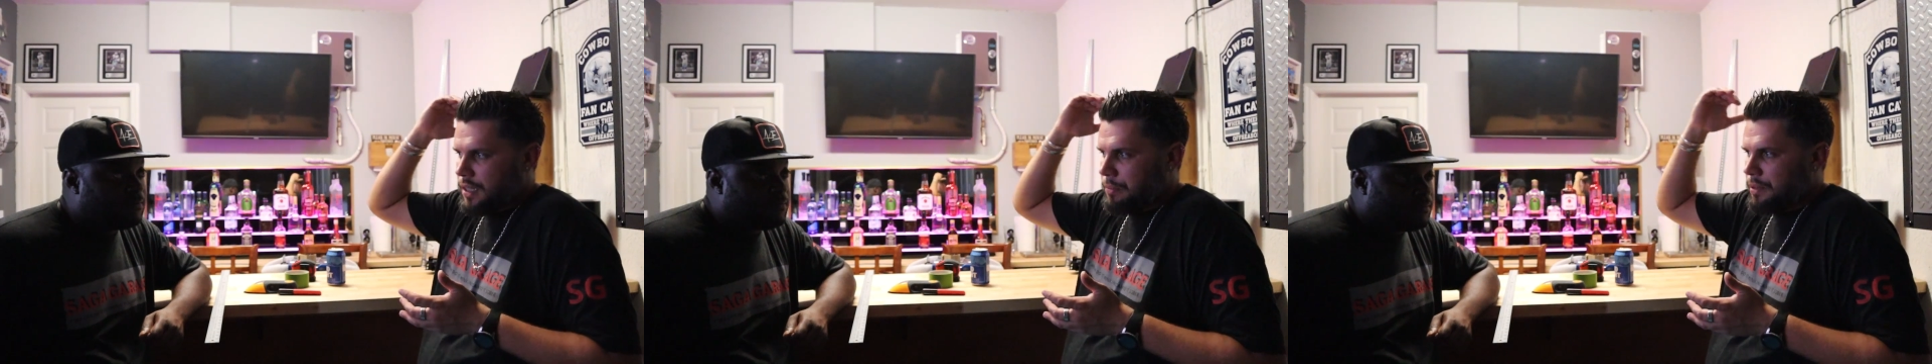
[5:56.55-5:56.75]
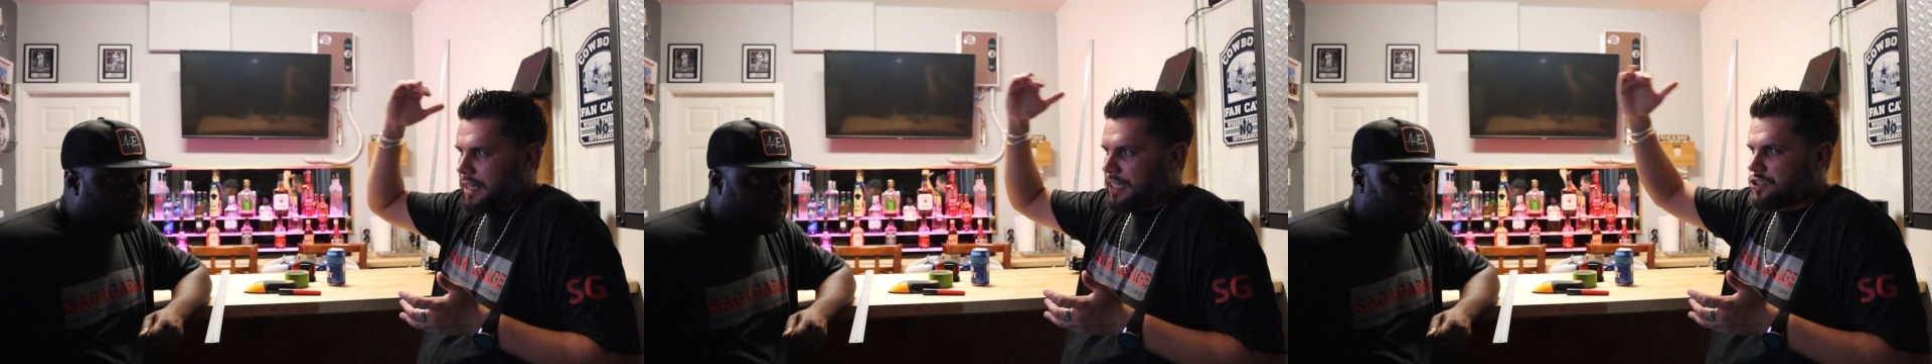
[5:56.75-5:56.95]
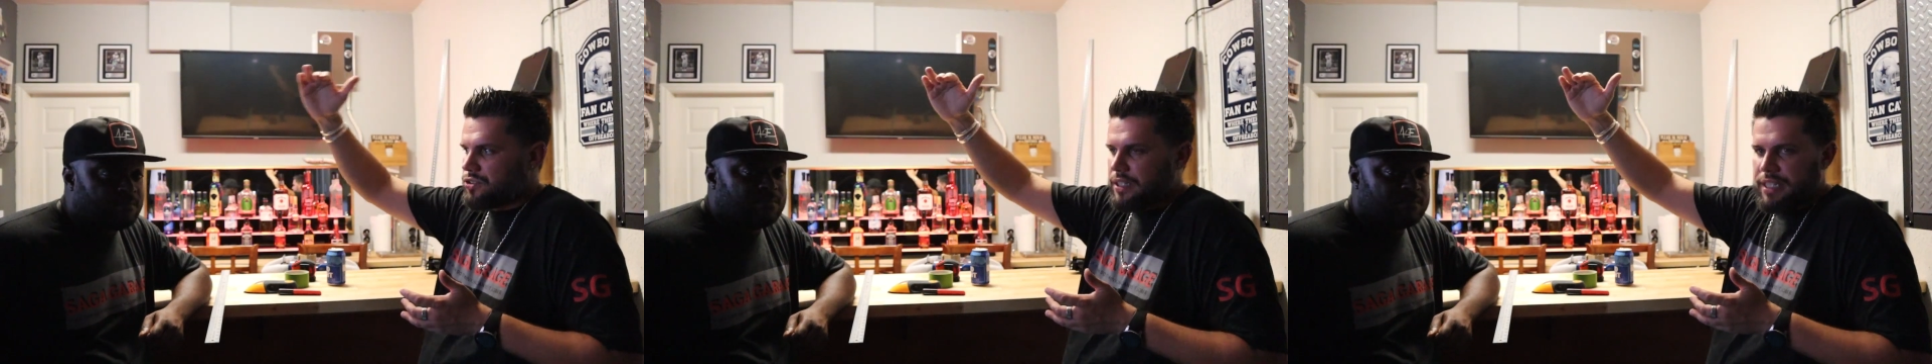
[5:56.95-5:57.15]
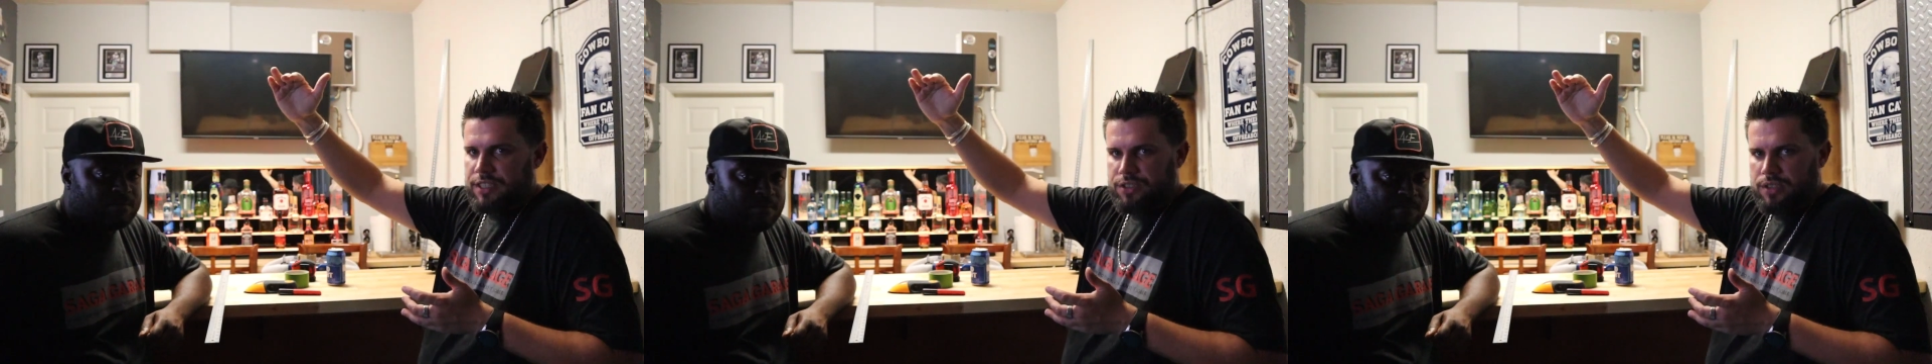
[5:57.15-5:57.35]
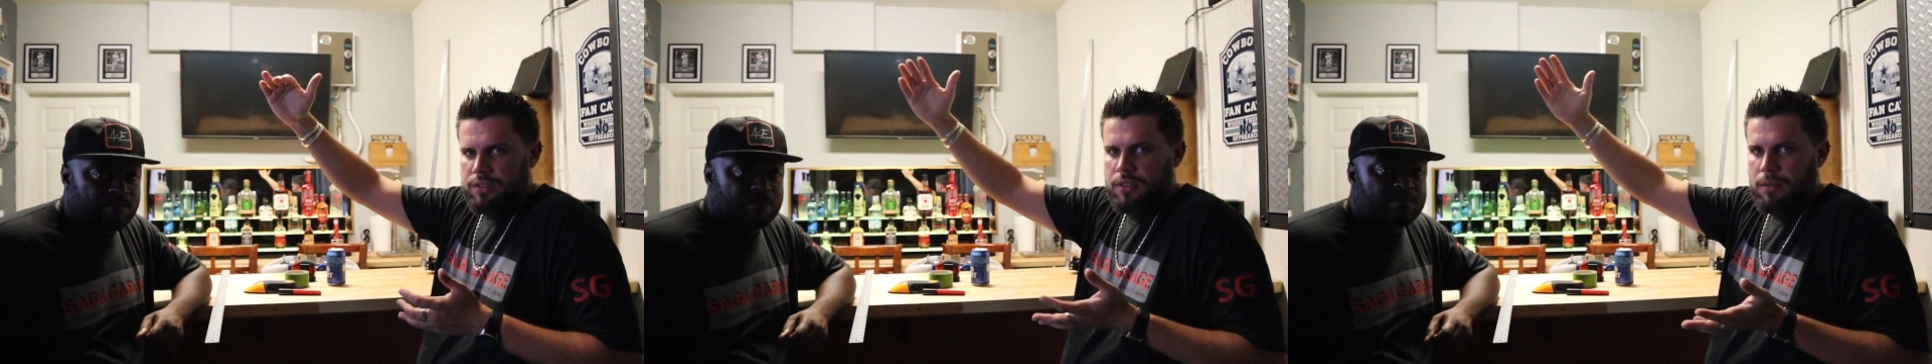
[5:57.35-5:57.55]
couple extra
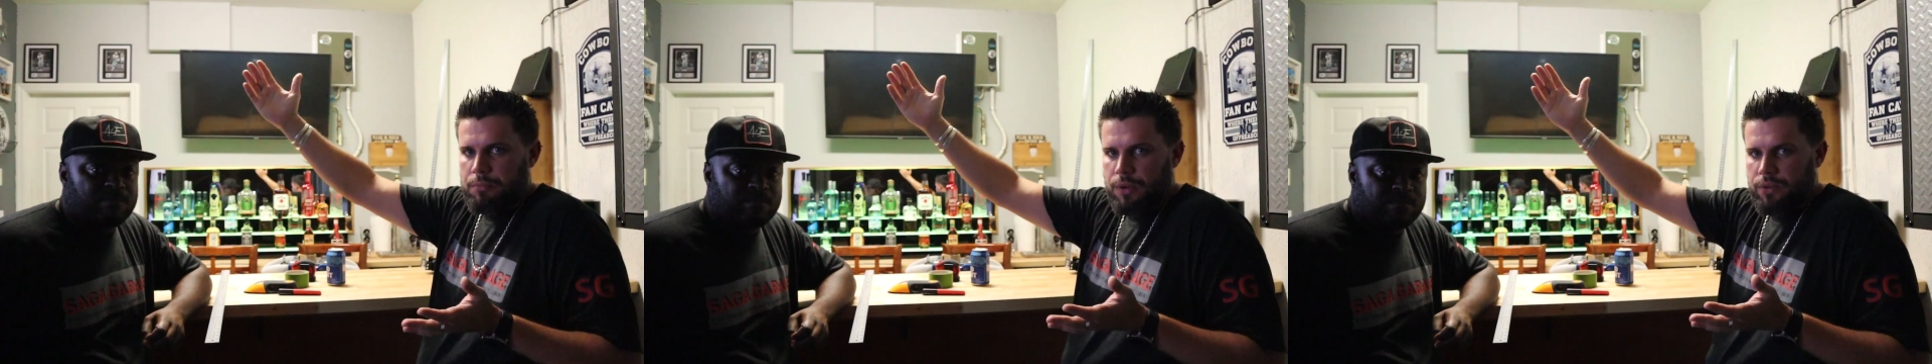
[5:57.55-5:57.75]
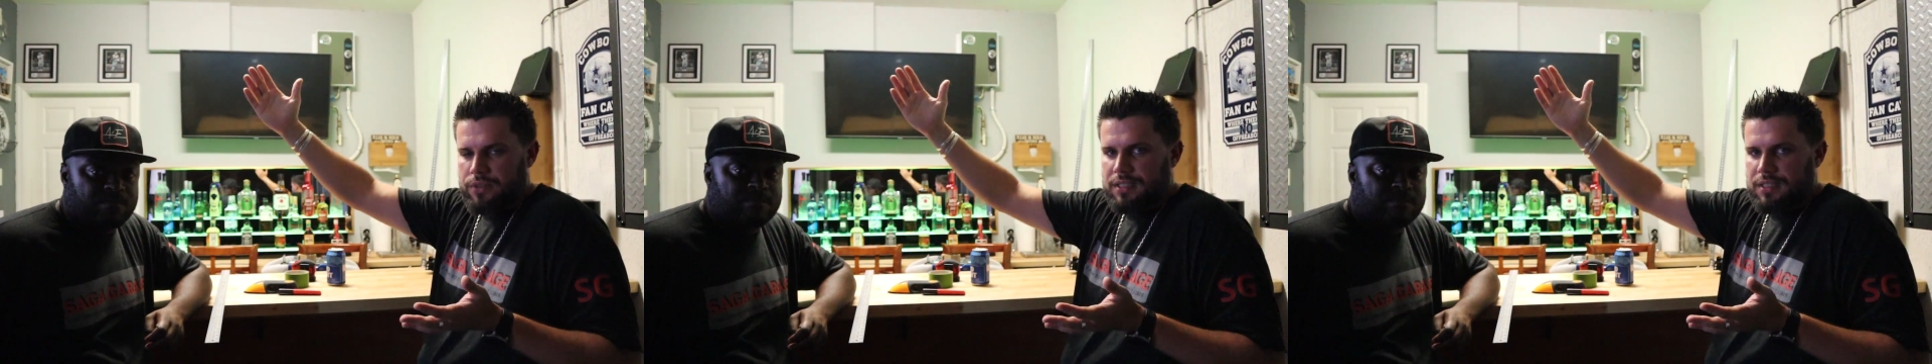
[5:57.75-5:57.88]
inches on both